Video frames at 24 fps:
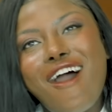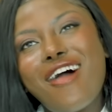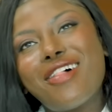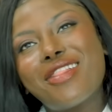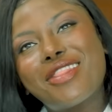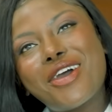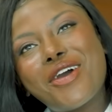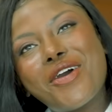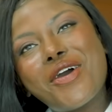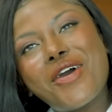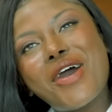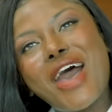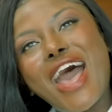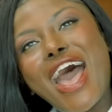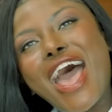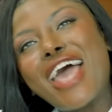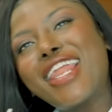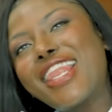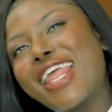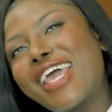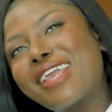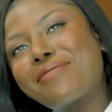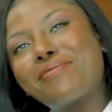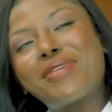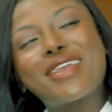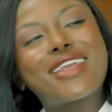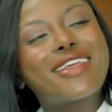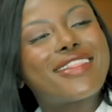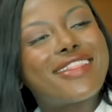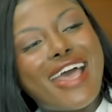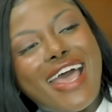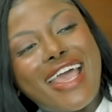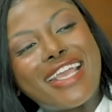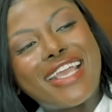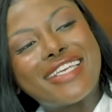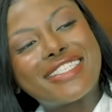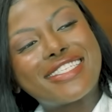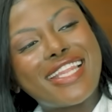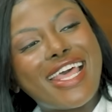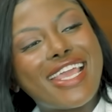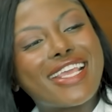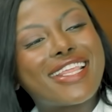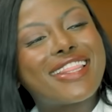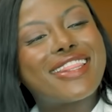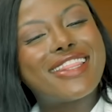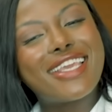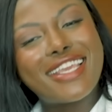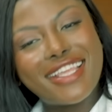Although I like bigger thighs,
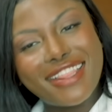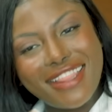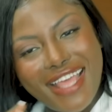like thick